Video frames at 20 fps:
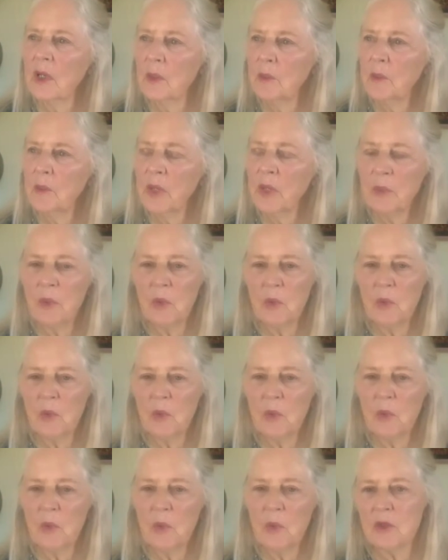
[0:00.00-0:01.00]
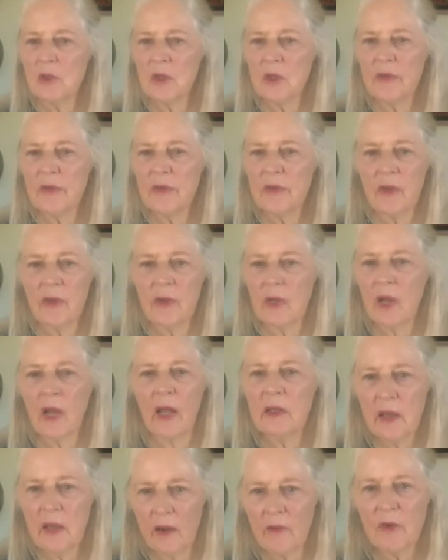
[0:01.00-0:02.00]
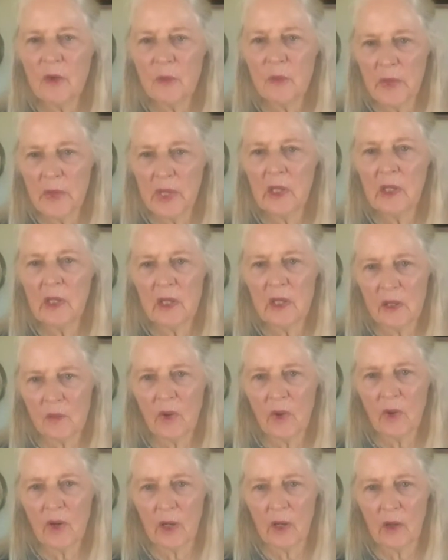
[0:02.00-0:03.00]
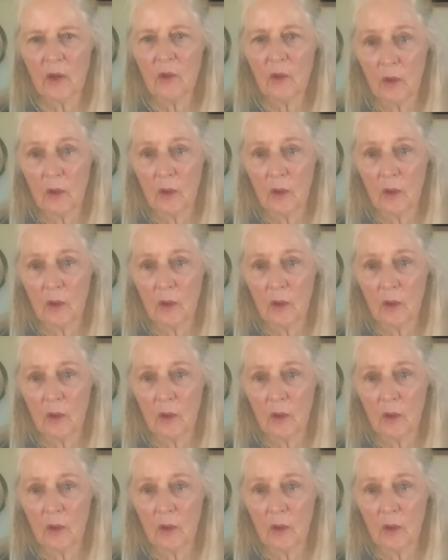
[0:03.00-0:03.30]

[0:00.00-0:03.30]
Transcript: people were so joyful, and I'd never been anywhere